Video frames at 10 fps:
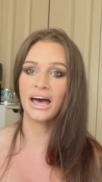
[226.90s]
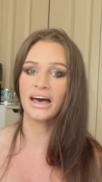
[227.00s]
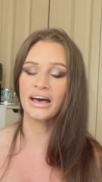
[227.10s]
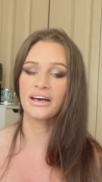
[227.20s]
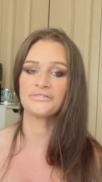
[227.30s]

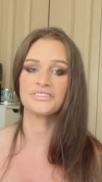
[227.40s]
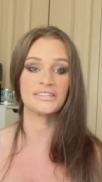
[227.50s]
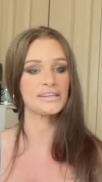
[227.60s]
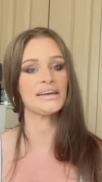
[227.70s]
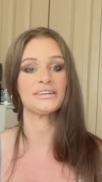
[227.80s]
have
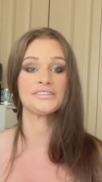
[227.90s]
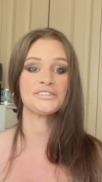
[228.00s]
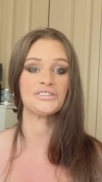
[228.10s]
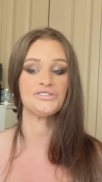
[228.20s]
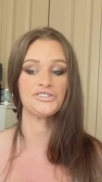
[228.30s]
decided
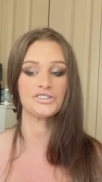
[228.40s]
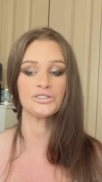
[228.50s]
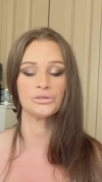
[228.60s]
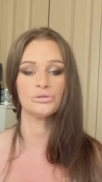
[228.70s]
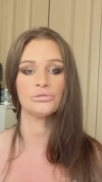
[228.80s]
to
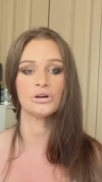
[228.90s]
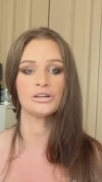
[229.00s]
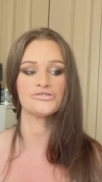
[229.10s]
do,